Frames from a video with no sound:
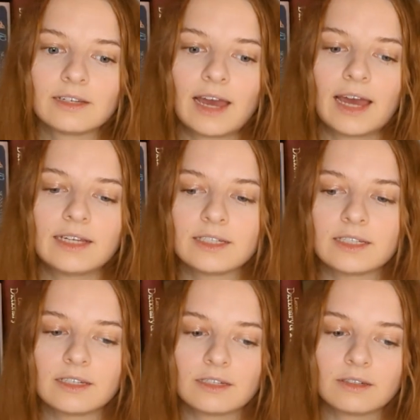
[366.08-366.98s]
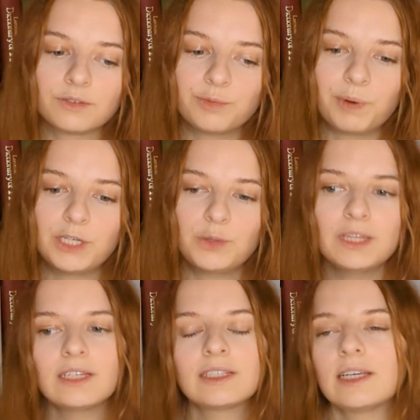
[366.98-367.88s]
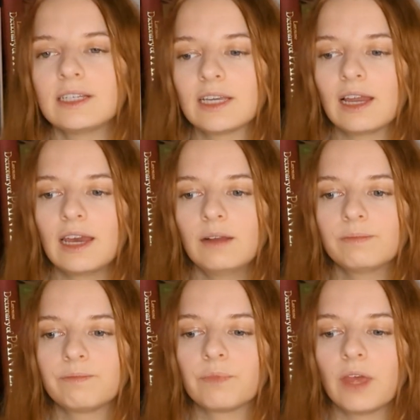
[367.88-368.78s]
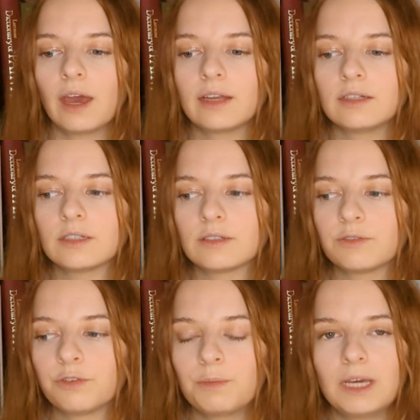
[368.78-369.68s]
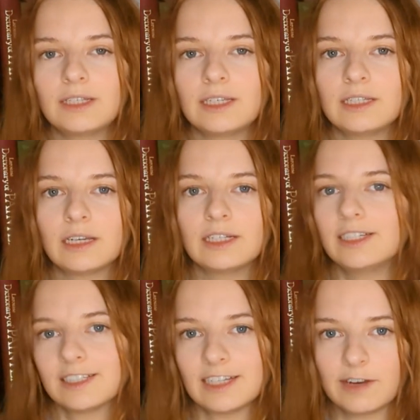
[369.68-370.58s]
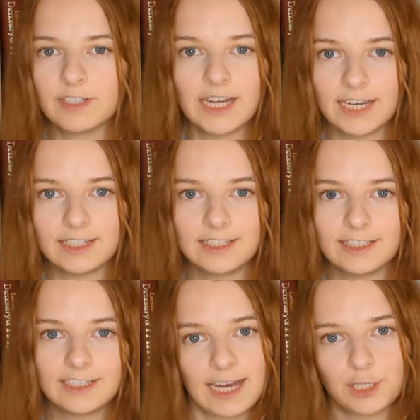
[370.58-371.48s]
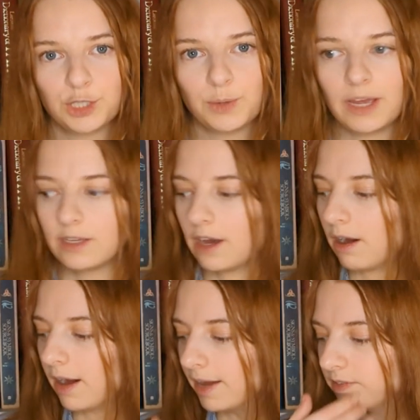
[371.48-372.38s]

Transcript: And by doing this seasonally, and for me, seasonally doesn't have a date attached to it, I've